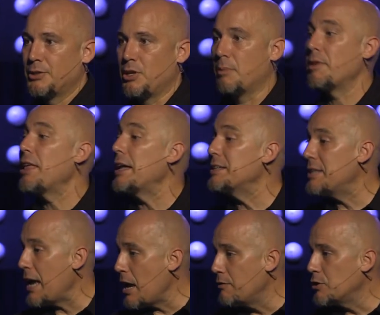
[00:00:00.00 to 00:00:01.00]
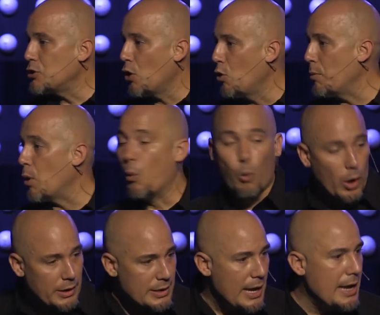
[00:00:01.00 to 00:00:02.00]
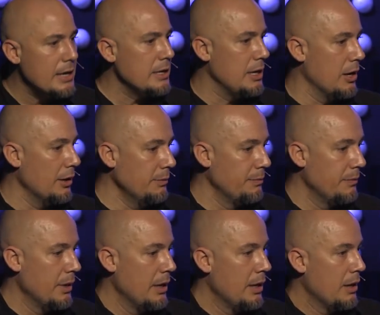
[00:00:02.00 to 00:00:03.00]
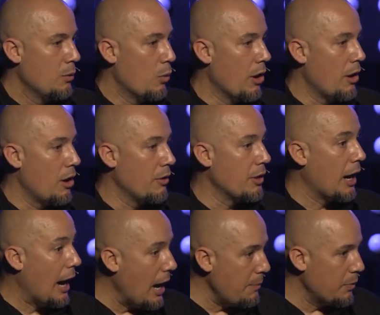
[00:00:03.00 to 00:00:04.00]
it's talking about that day of atonement, one day a year where the high